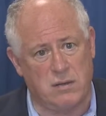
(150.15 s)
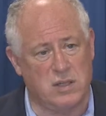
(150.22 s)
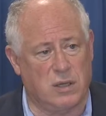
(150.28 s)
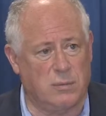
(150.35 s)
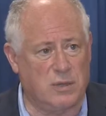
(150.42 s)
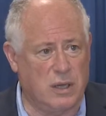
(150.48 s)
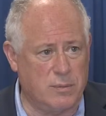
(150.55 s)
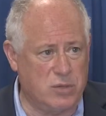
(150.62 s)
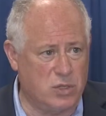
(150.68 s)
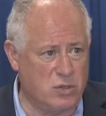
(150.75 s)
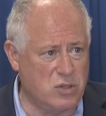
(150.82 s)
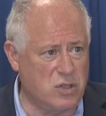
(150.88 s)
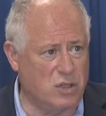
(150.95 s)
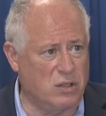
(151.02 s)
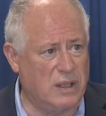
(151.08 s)
and sometimes
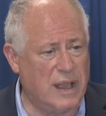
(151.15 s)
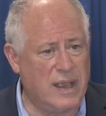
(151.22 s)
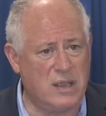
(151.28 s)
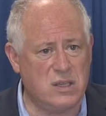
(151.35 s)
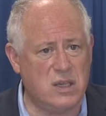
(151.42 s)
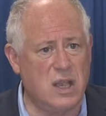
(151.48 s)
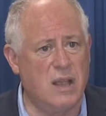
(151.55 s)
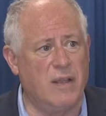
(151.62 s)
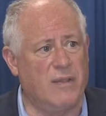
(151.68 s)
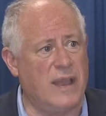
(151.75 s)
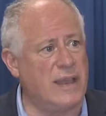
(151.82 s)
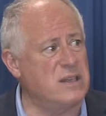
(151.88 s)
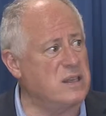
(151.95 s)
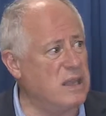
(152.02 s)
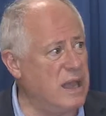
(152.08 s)
there's delays.
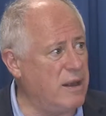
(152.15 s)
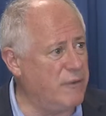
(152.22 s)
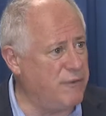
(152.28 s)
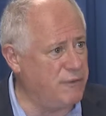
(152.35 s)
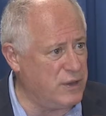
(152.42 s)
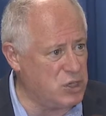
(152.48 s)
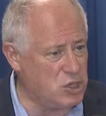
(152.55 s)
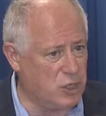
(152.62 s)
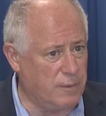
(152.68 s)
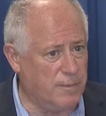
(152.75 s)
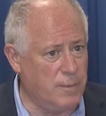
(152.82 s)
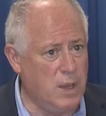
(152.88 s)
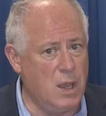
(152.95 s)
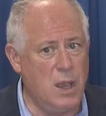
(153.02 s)
That's not efficient.